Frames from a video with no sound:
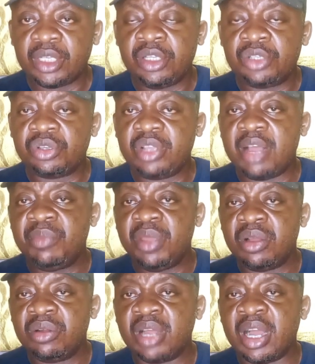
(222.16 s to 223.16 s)
The soya
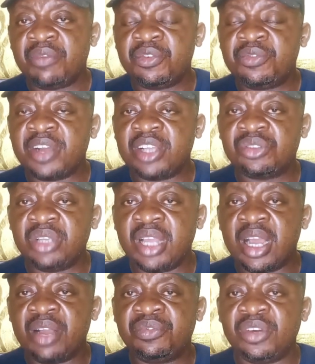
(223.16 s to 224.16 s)
meal and fufa
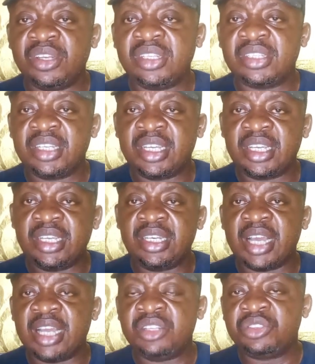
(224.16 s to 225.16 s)
soya for the
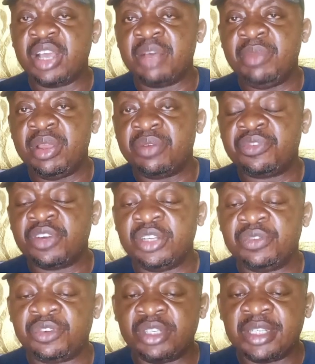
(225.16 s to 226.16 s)
sinking, and the soya meal for
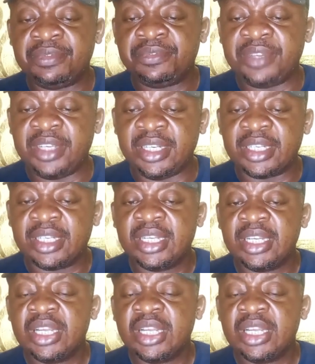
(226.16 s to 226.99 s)
the floating feed.